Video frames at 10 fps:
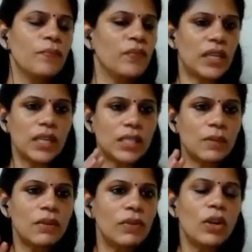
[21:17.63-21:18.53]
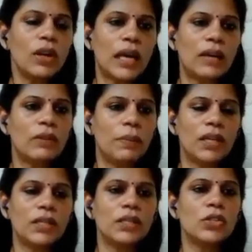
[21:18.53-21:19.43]
The customer will not have the
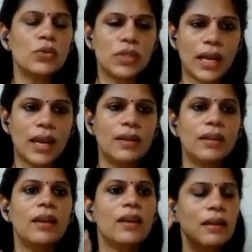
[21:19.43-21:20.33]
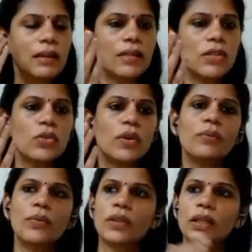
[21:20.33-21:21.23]
patience to stand there and listen to him
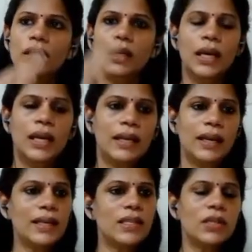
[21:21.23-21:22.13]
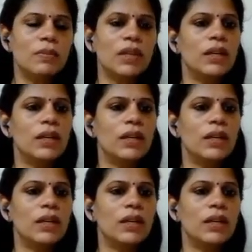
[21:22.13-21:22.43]
for the next minute.